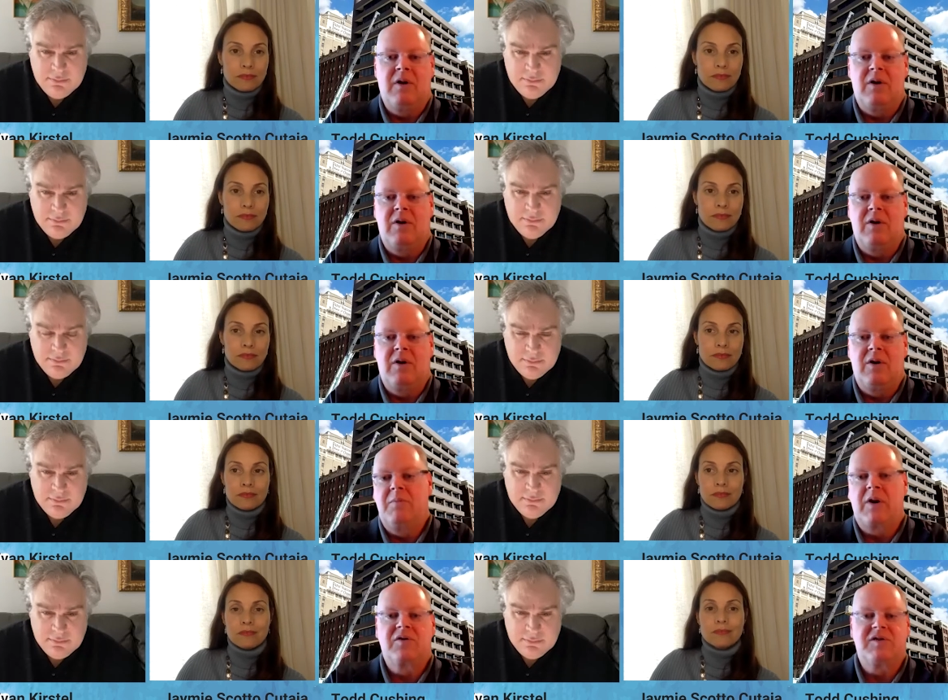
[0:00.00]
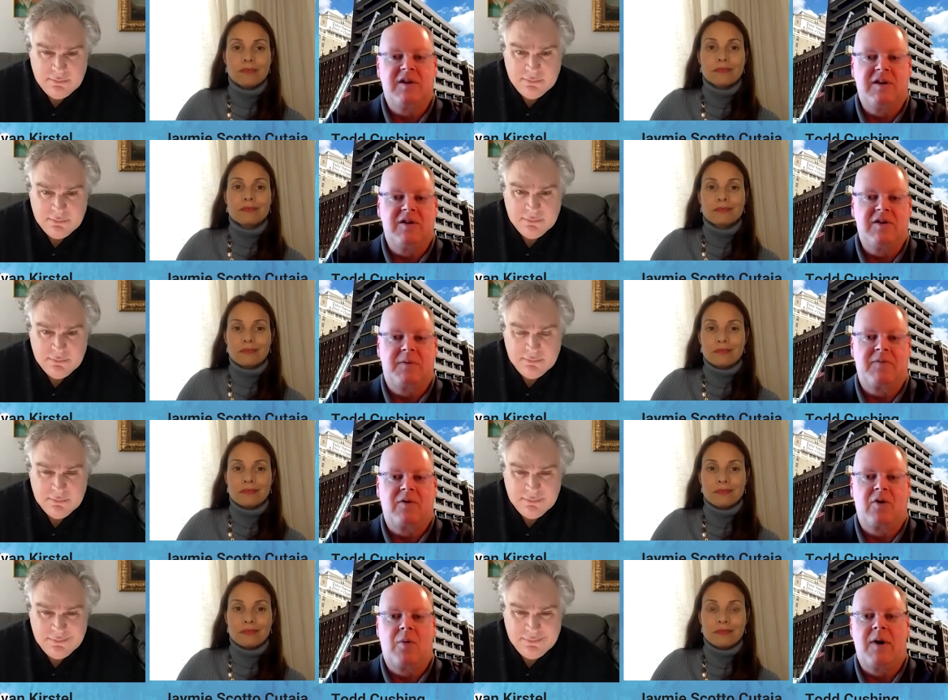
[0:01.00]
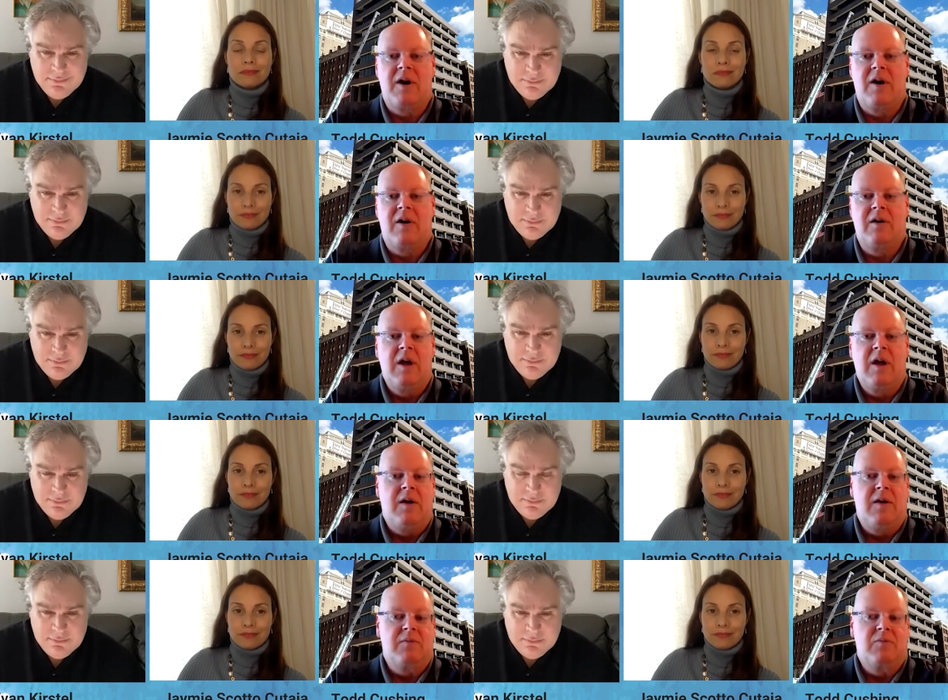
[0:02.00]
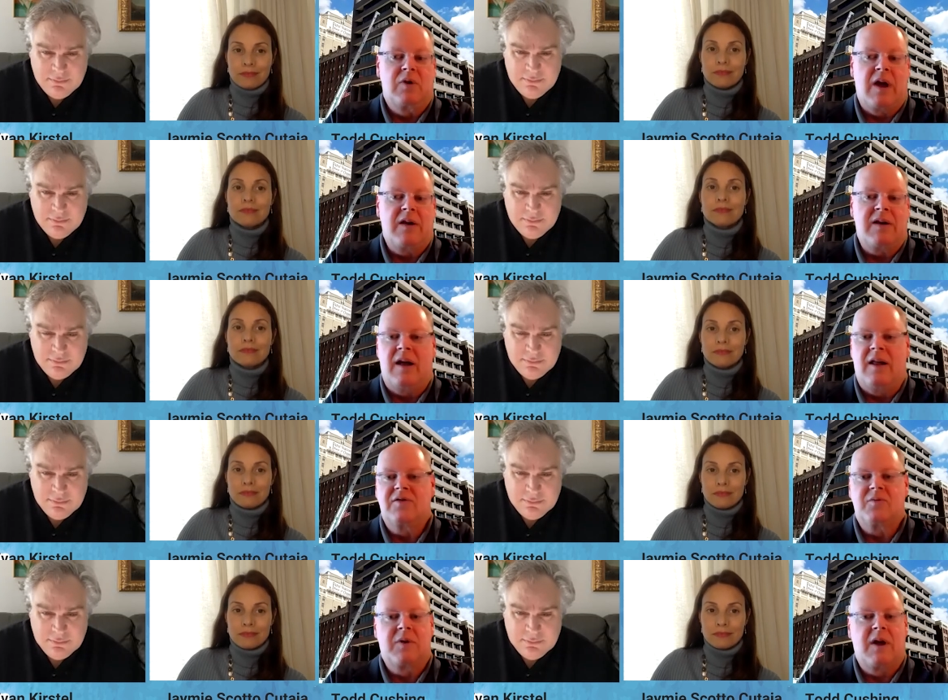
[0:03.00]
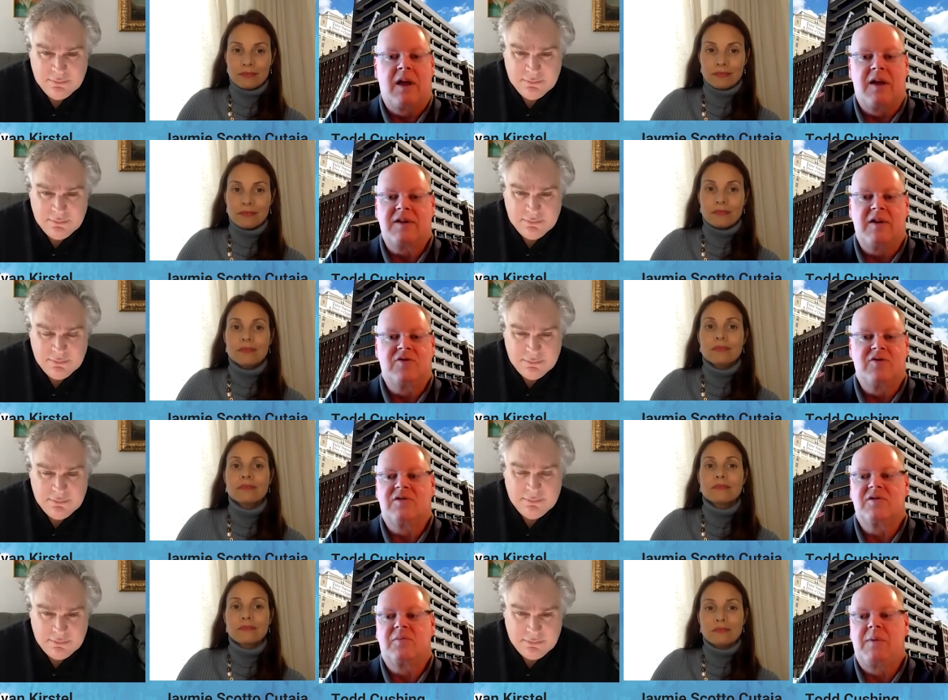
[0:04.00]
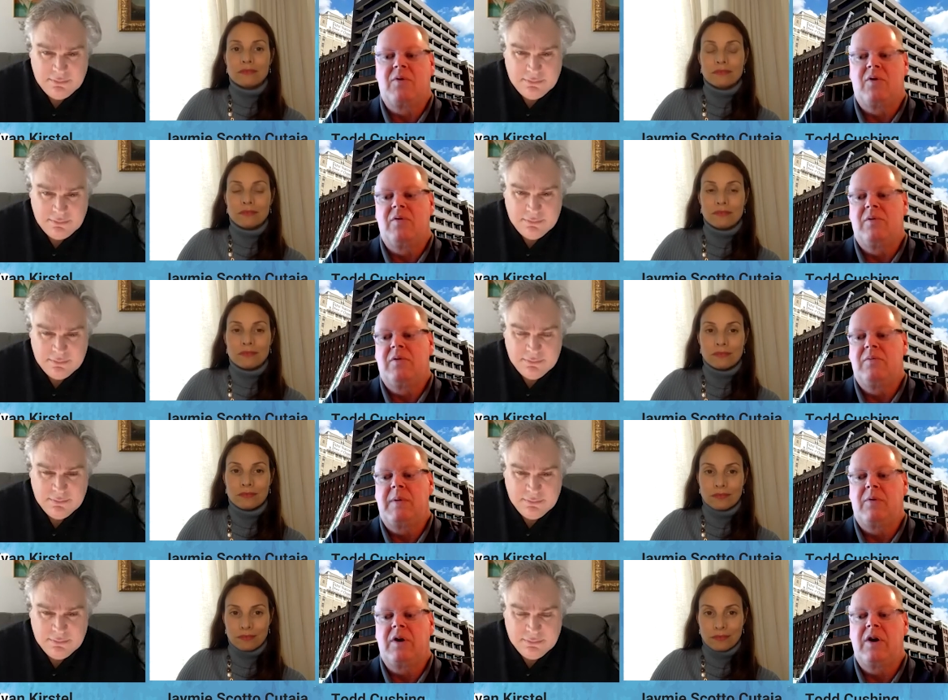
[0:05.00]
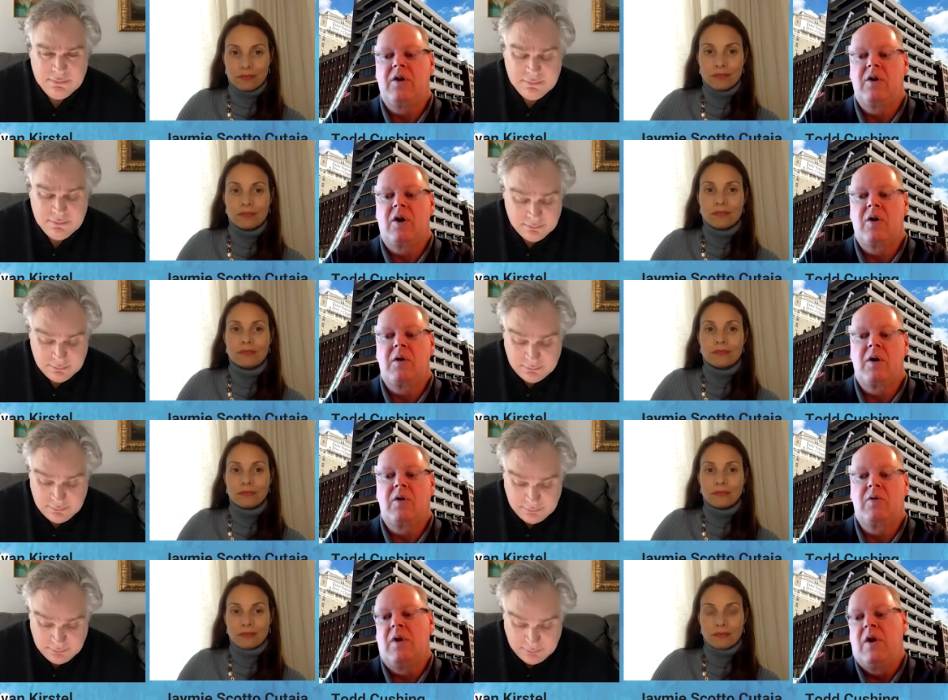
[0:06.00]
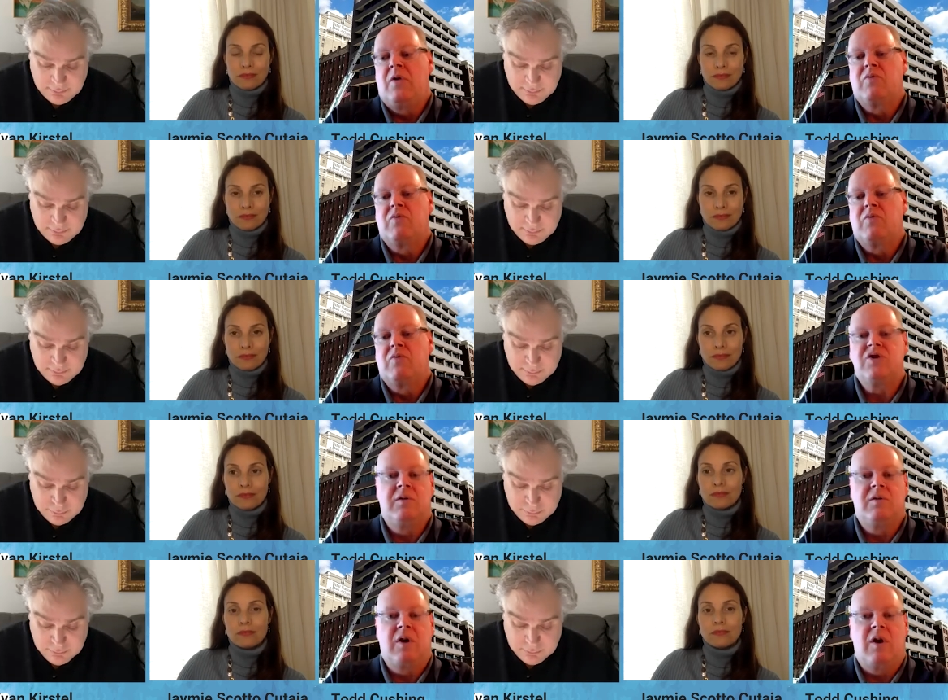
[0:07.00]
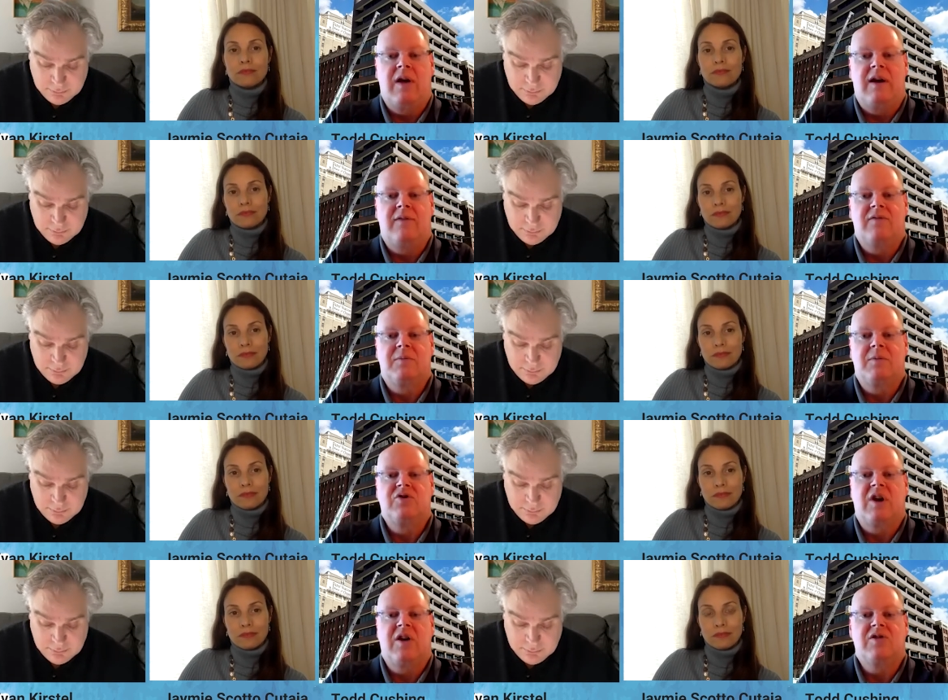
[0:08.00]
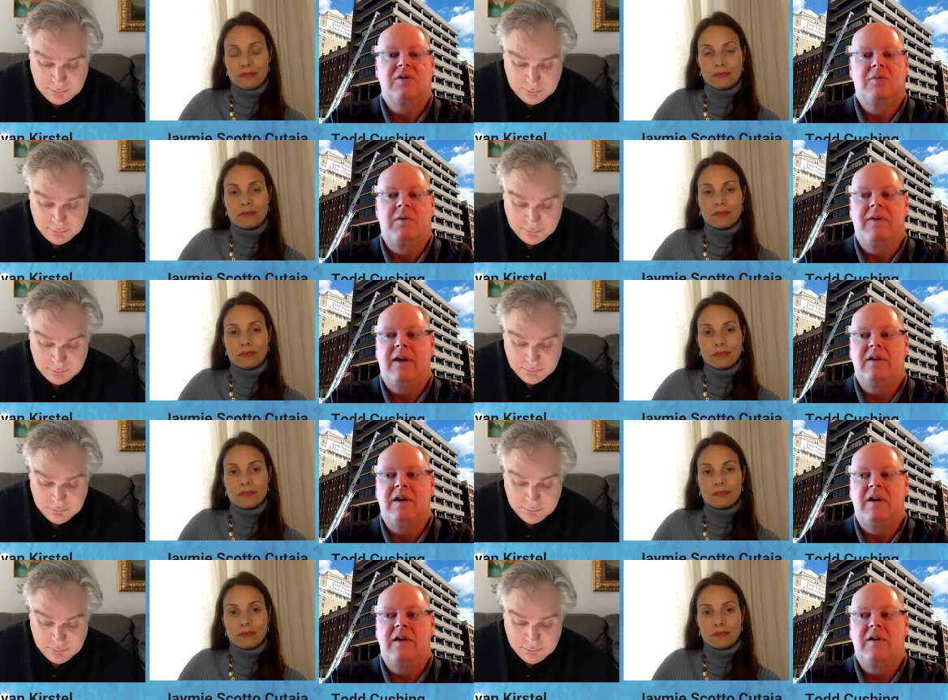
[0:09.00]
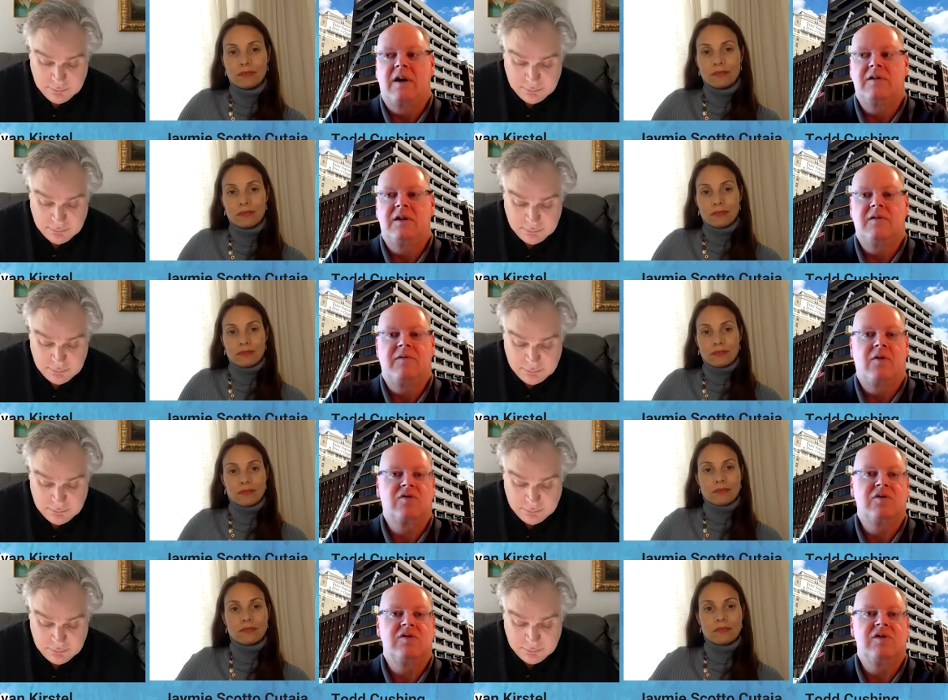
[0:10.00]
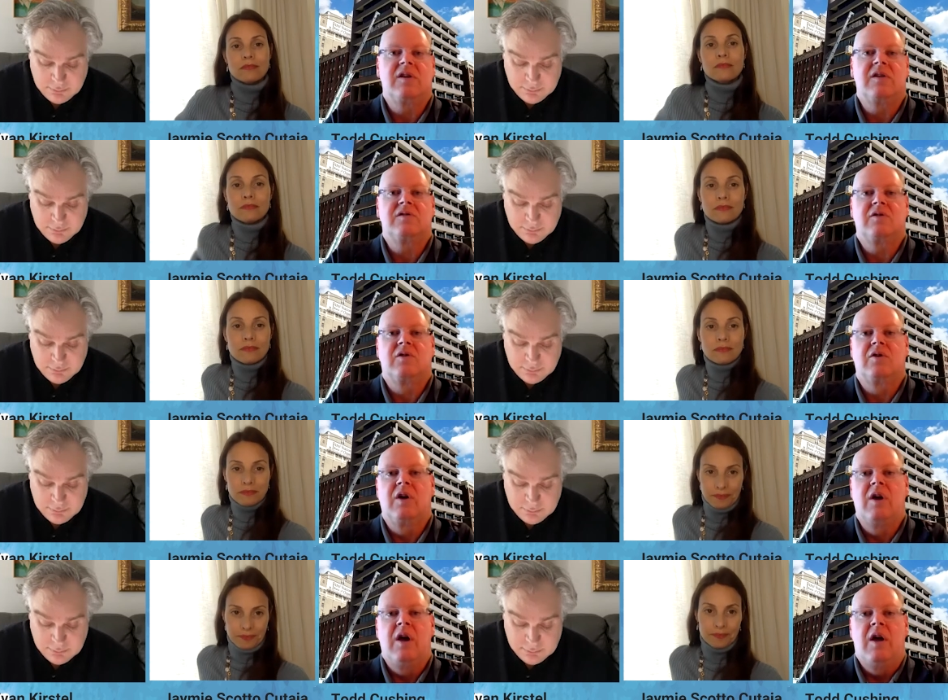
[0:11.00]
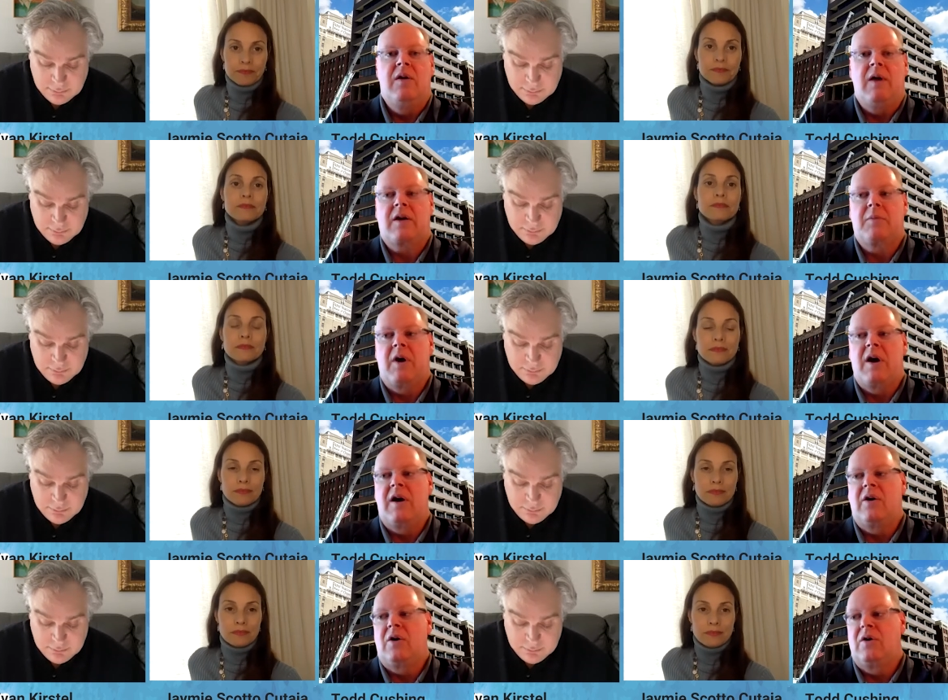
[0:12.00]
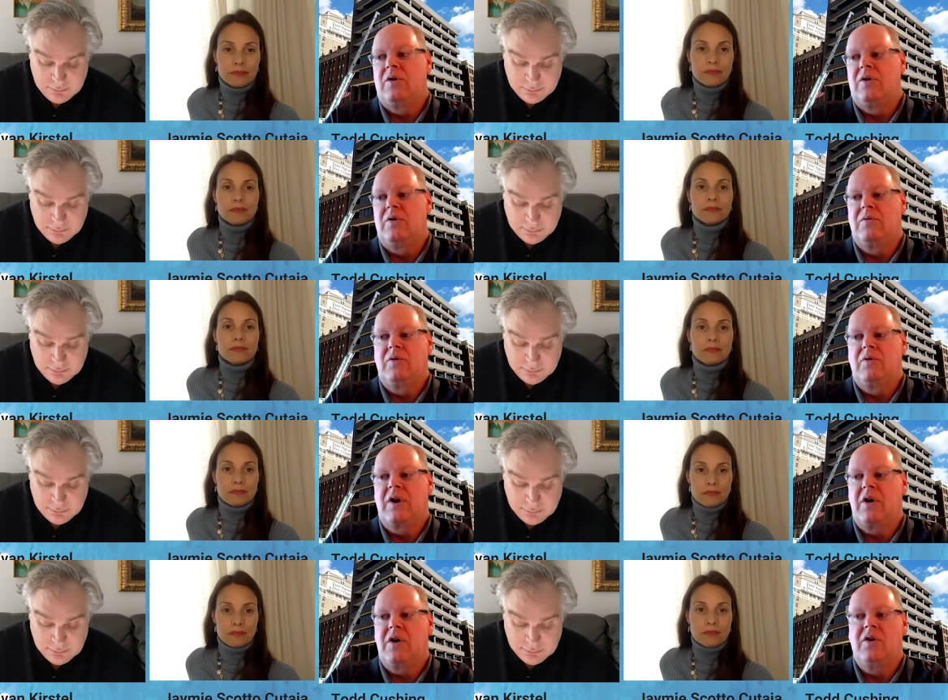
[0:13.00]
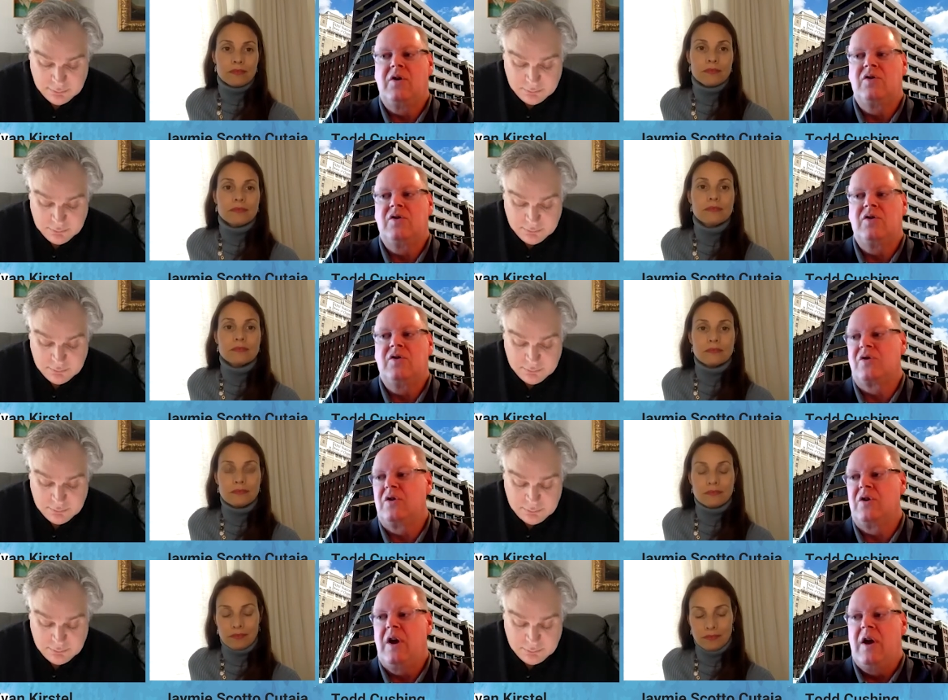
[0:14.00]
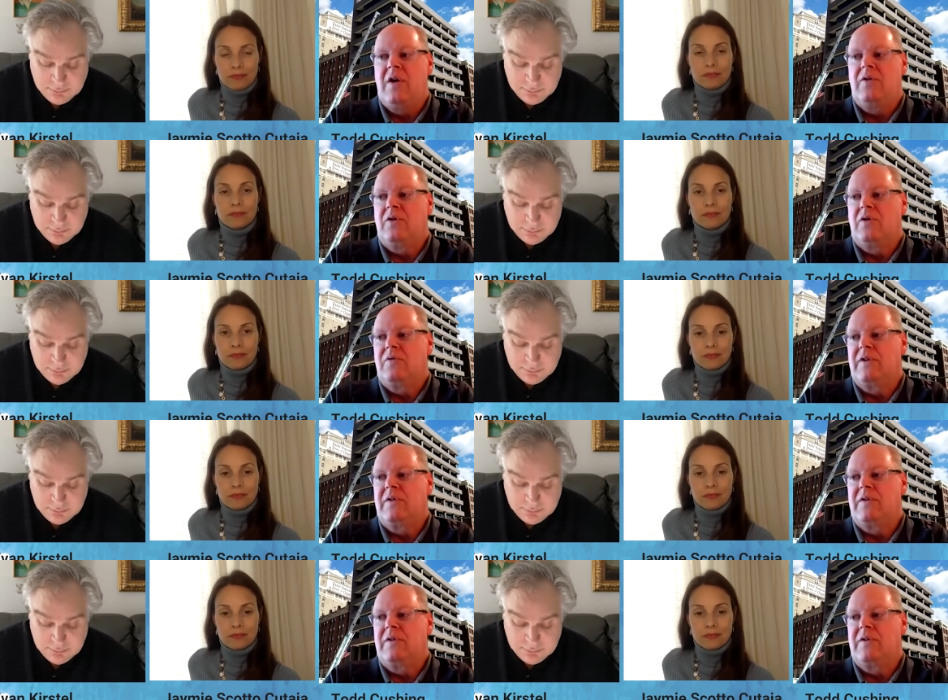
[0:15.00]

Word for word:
Speaker 1: they're in bigger cities, but for Omaha, uh, we're not Dallas, we're not Los Angeles. So people, people here in our, in our region, you know, had to have some education. We've had the content folks using it. So your Akamai or your, your carriers or your, your